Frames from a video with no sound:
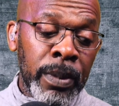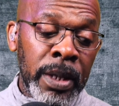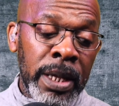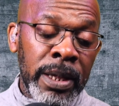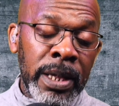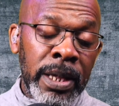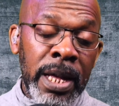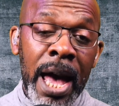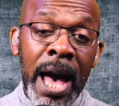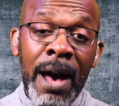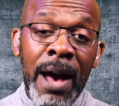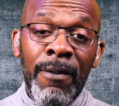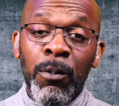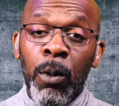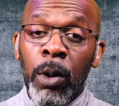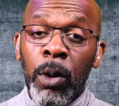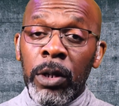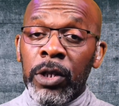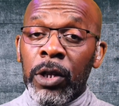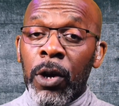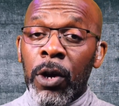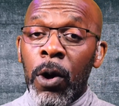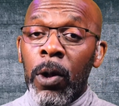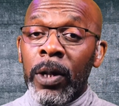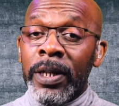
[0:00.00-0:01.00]
they have
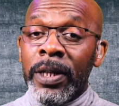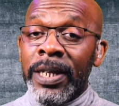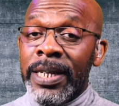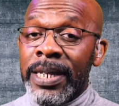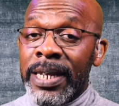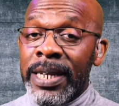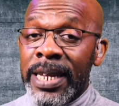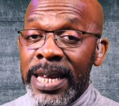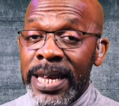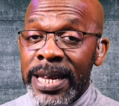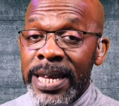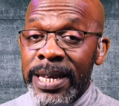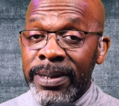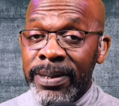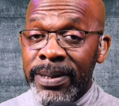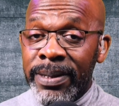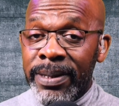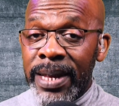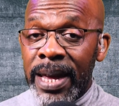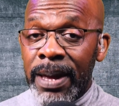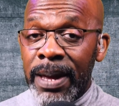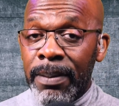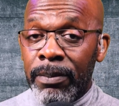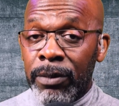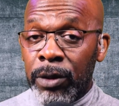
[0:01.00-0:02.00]
what's called an
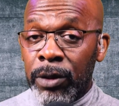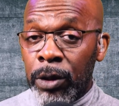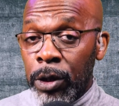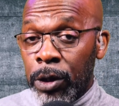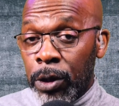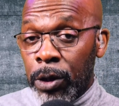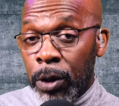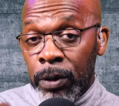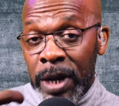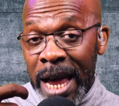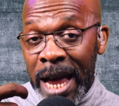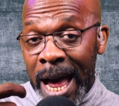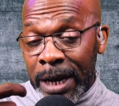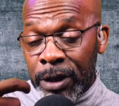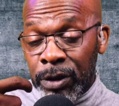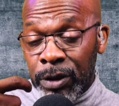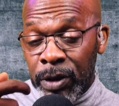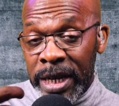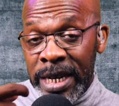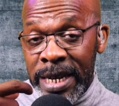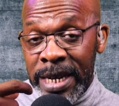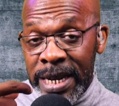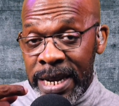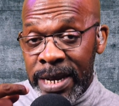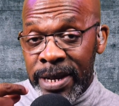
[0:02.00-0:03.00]
eSIM, so you don't
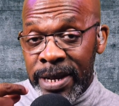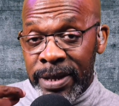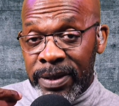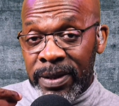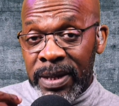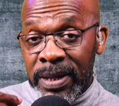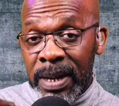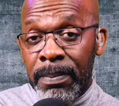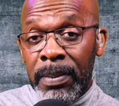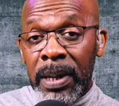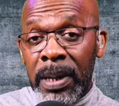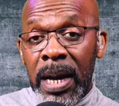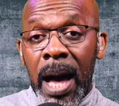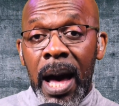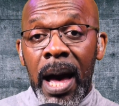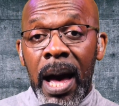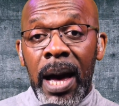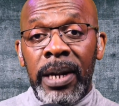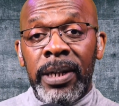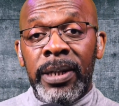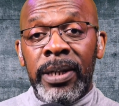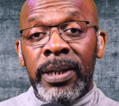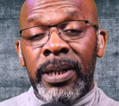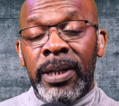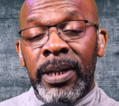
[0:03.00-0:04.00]
actually need a SIM
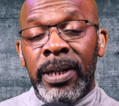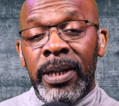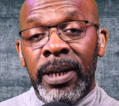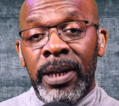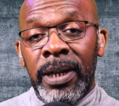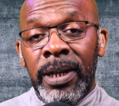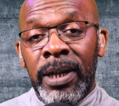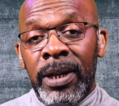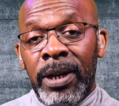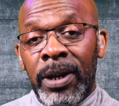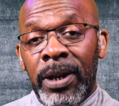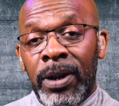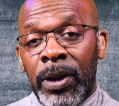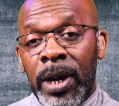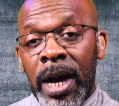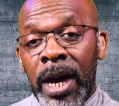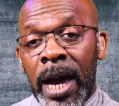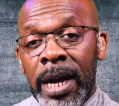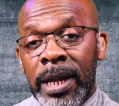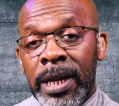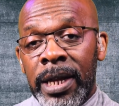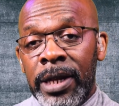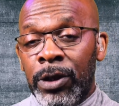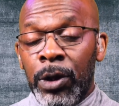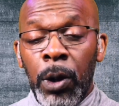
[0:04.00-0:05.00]
card,
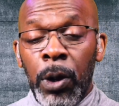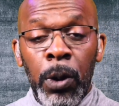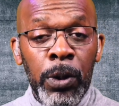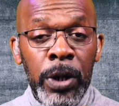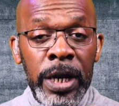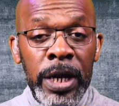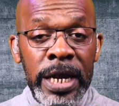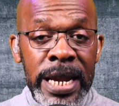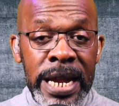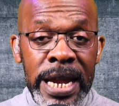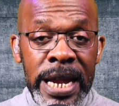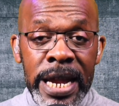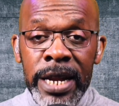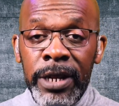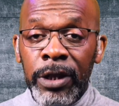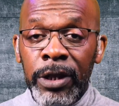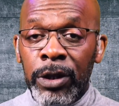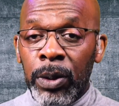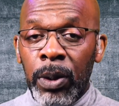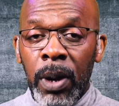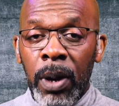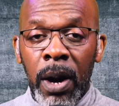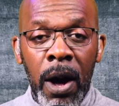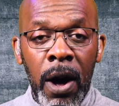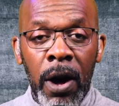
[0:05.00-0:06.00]
okay? There's no need
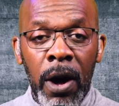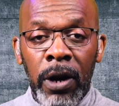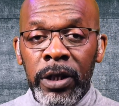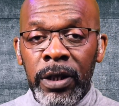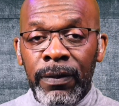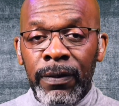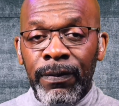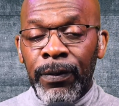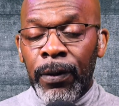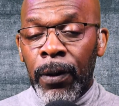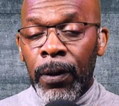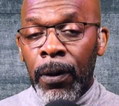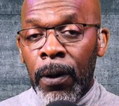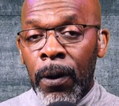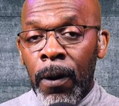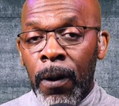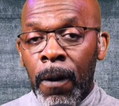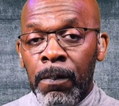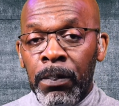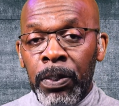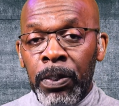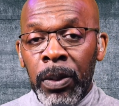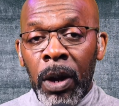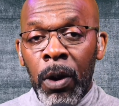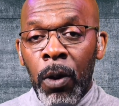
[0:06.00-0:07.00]
to hunt for
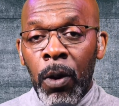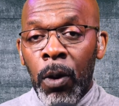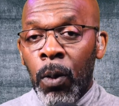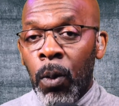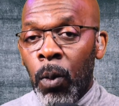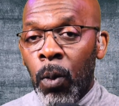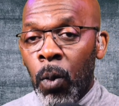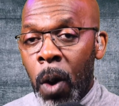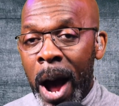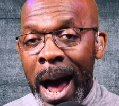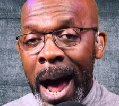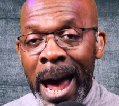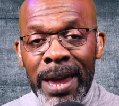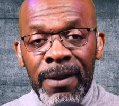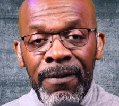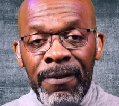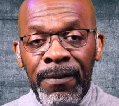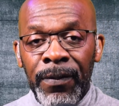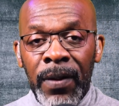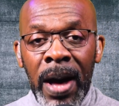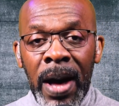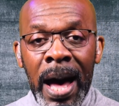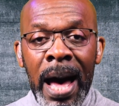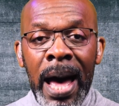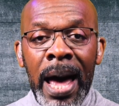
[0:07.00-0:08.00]

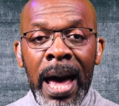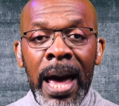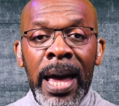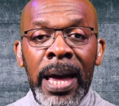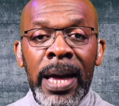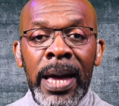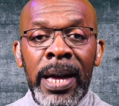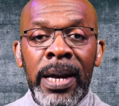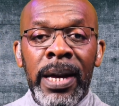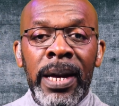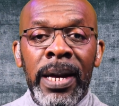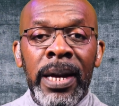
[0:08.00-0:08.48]
Wi-Fi.